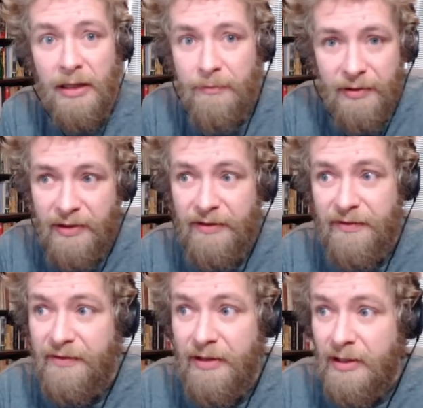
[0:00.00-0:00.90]

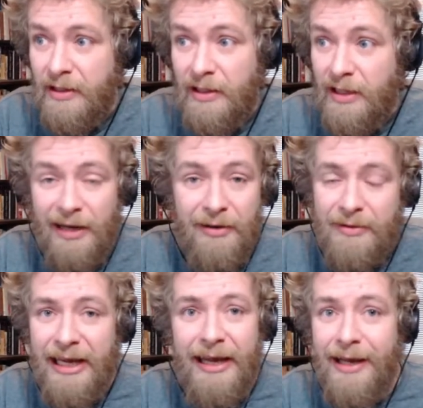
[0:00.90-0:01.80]
because I don't
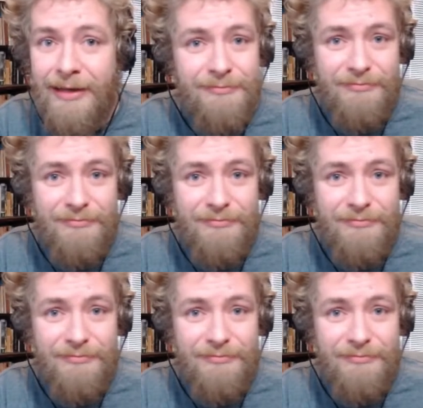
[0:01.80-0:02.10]
care.